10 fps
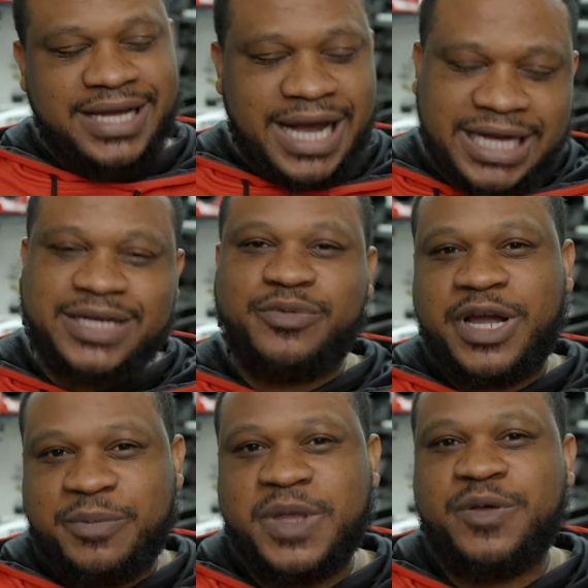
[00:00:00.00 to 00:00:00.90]
I could
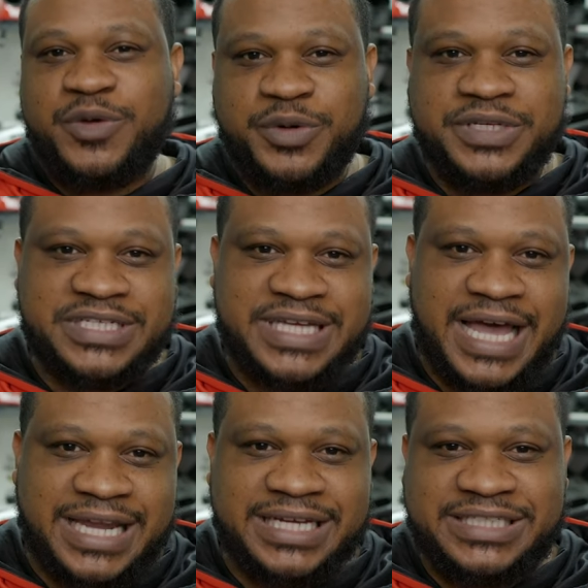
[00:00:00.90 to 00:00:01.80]
recommend you doing this
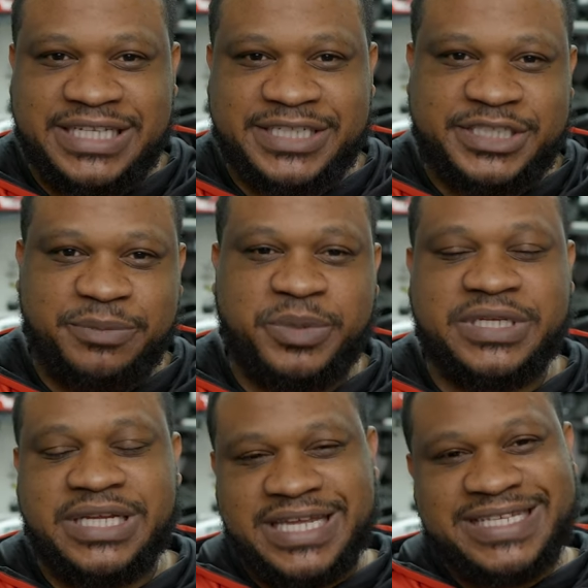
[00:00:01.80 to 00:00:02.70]
at a dealership, but
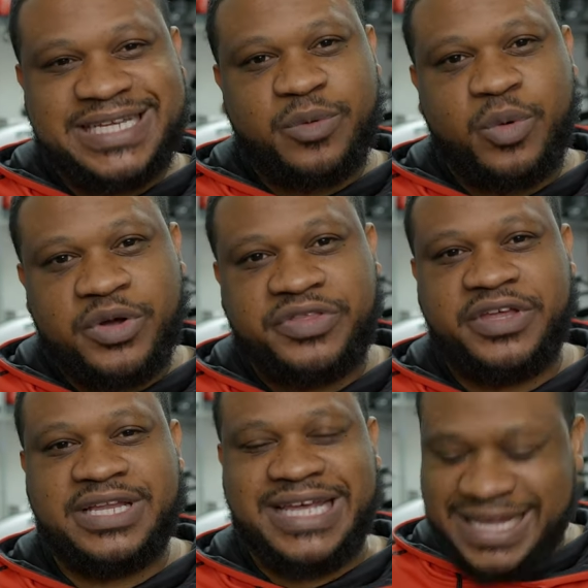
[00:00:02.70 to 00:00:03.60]
then is it worth
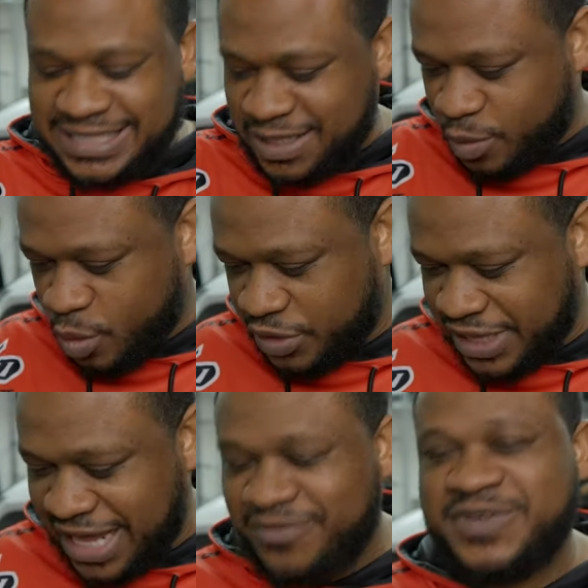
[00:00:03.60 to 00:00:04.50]
it? Is it
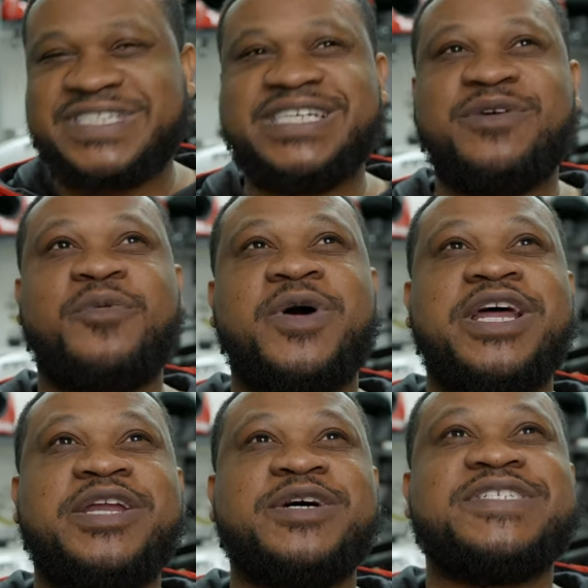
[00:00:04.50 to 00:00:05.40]
worth every single one
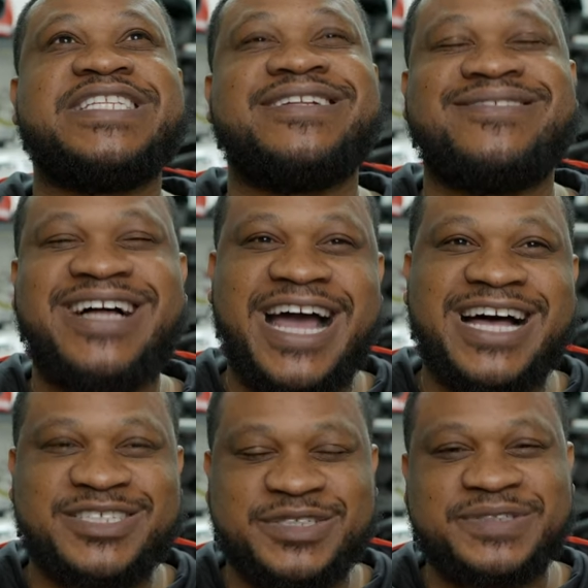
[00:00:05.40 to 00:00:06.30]
of those little
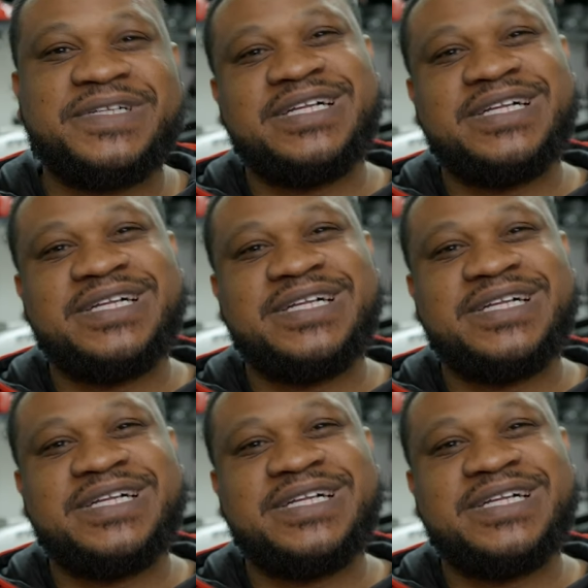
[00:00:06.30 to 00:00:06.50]
hassle?